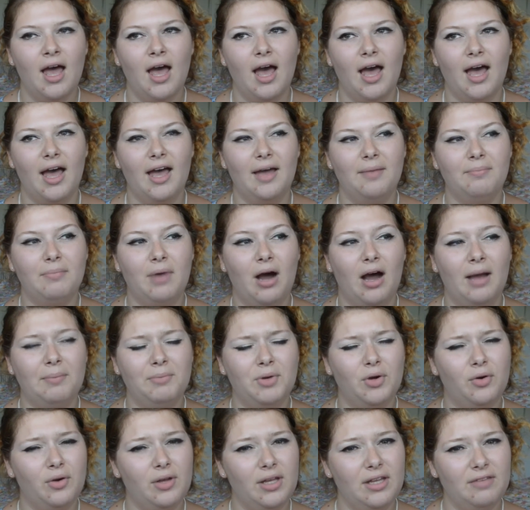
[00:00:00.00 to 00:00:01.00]
I'm
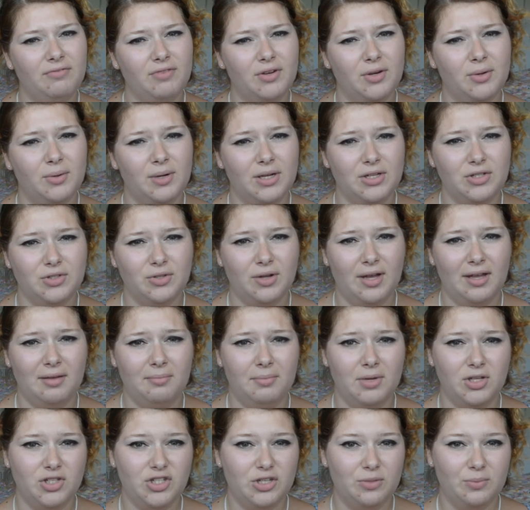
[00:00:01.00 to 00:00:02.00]
not even quite sure how
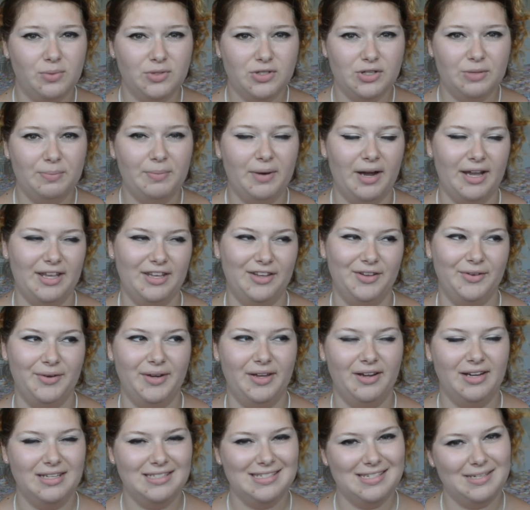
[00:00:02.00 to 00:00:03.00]
much it was at my uni.
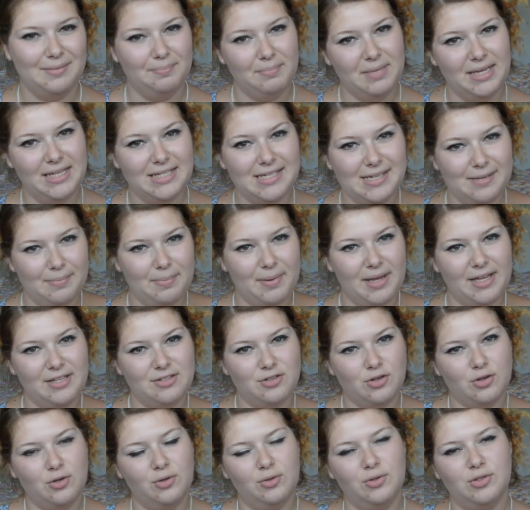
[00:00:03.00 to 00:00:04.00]
I did a
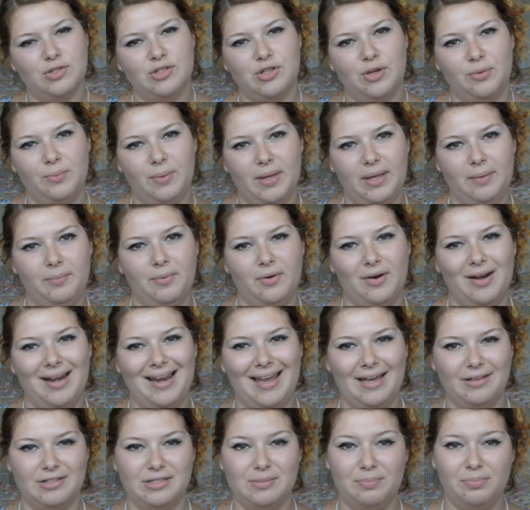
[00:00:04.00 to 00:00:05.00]
media-based course, so we were
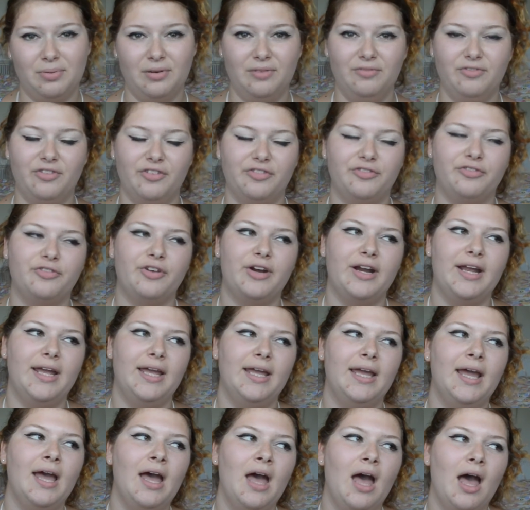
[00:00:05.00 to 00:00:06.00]
allowed to print for
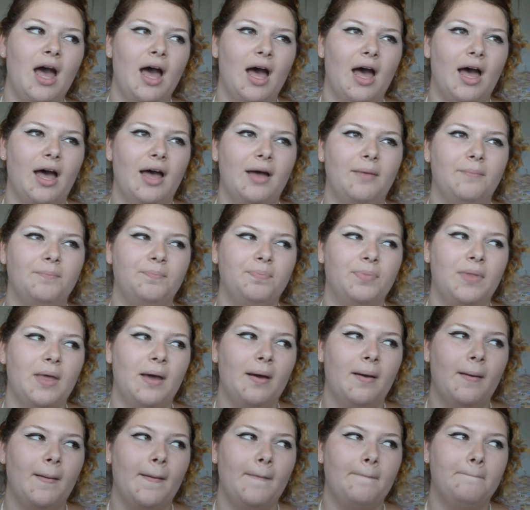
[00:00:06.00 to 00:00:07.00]
free.
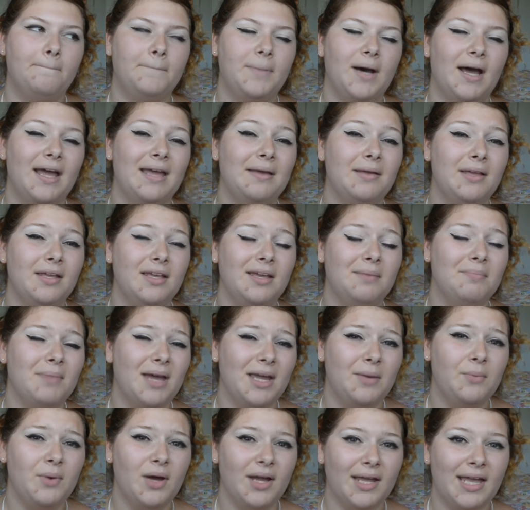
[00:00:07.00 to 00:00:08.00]
But it
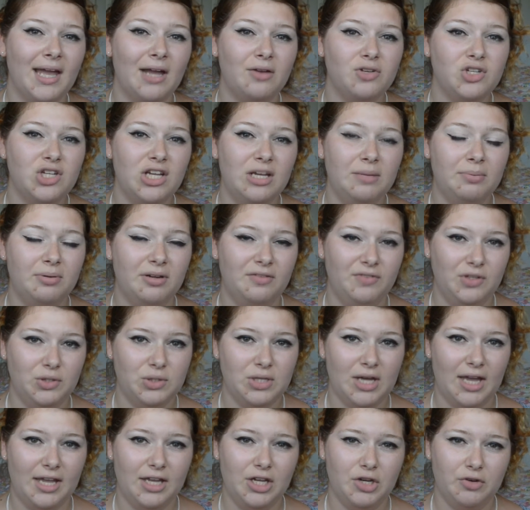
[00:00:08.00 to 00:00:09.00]
may work out cheaper if you
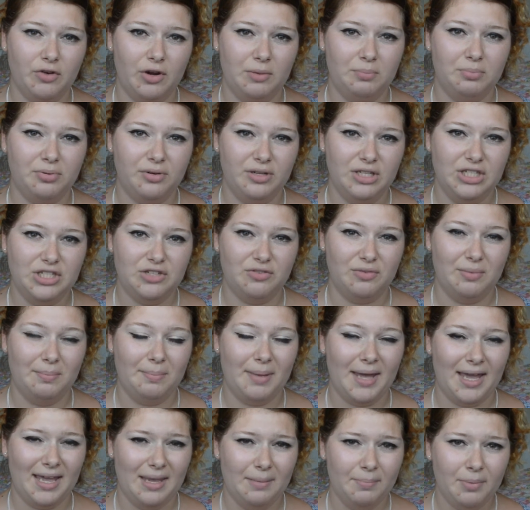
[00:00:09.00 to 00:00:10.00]
take your own printer and
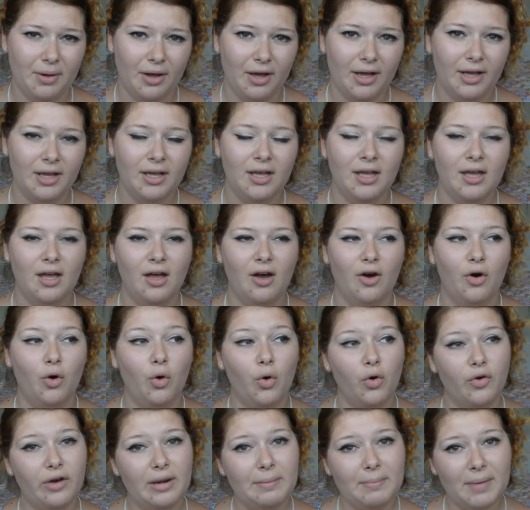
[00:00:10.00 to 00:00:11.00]
paper,
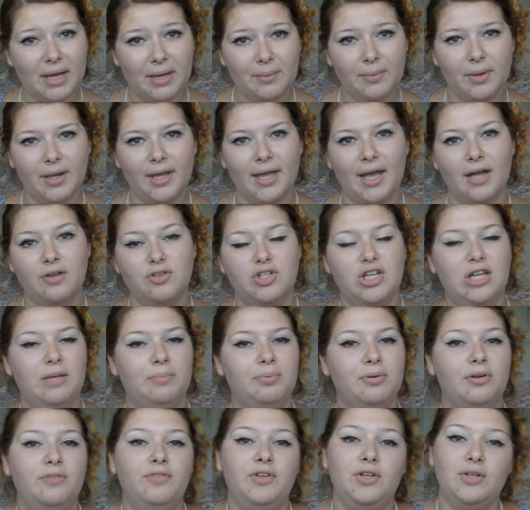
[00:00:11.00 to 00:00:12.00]
or it may work out
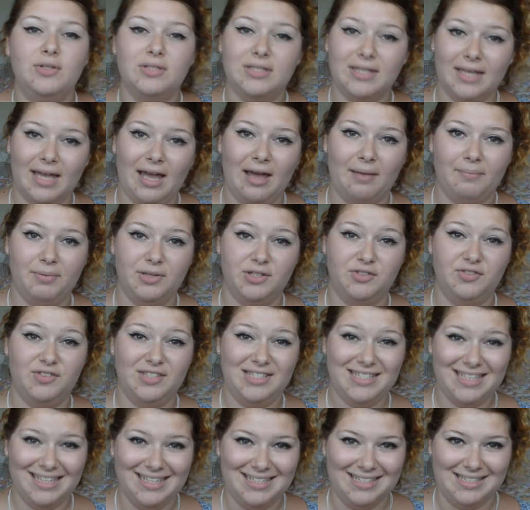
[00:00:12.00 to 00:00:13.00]
cheaper if you use the campus
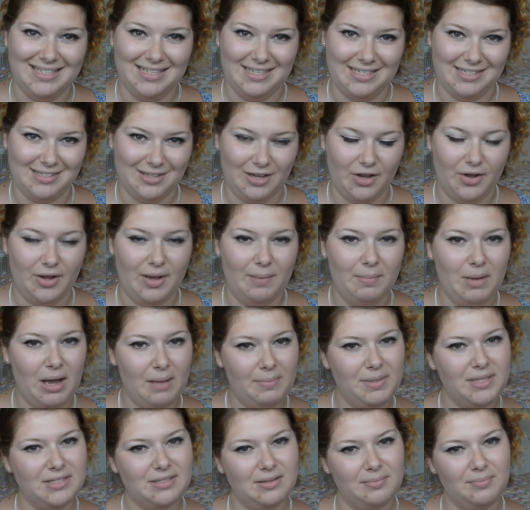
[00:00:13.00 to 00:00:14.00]
facilities. So it might
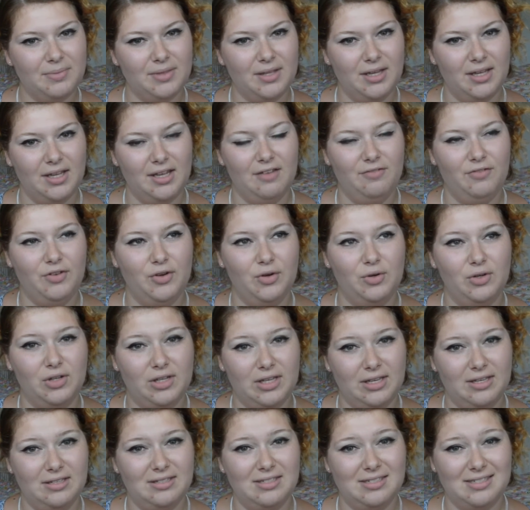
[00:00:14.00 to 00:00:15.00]
be something, if you're
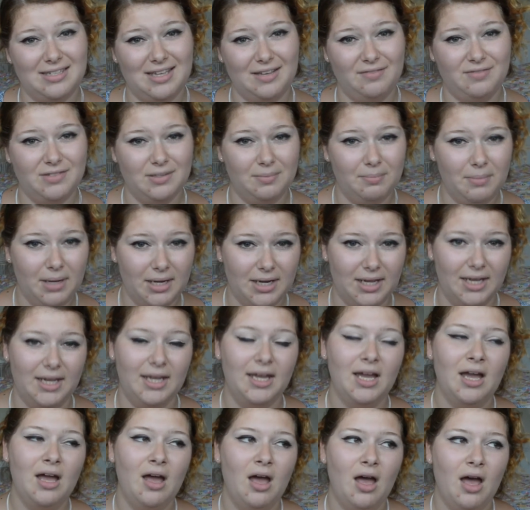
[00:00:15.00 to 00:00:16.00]
looking to save some
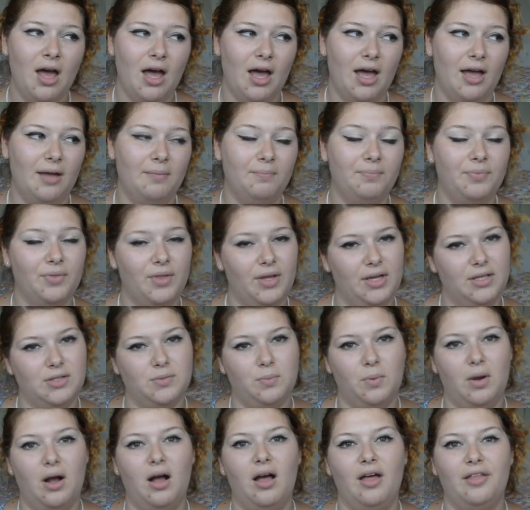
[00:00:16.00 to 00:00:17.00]
money, that it's
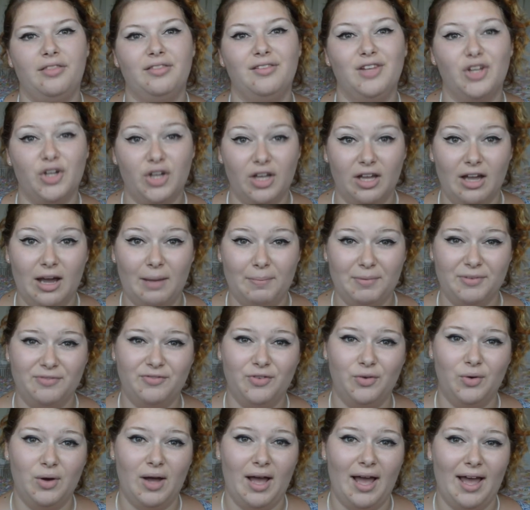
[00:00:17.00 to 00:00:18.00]
worth looking up
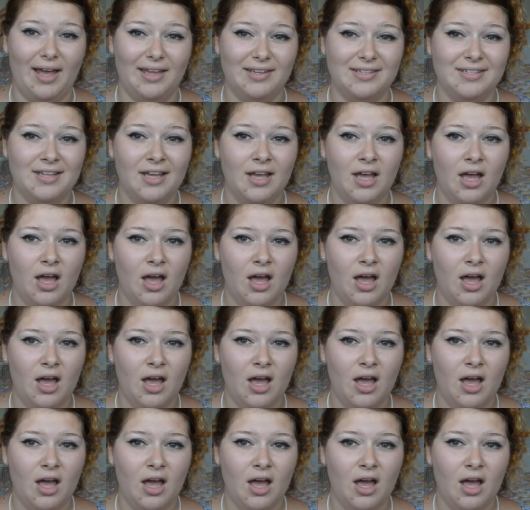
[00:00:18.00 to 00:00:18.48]
beforehand.